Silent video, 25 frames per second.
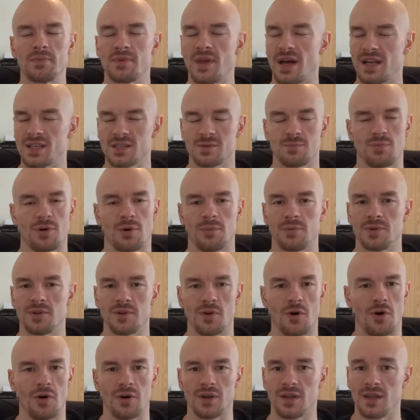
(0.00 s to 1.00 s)
that's probably
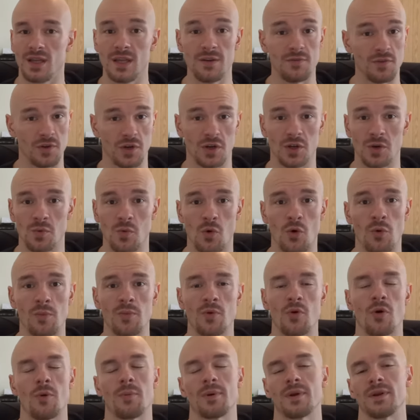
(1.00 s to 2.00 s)
not even going to warm
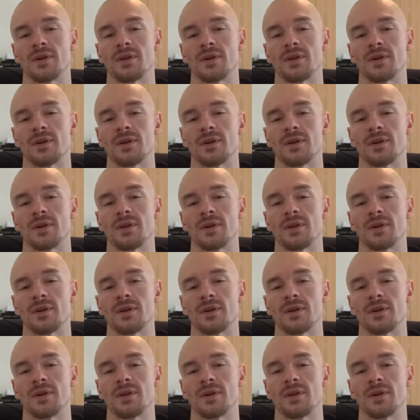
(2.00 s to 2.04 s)
you up,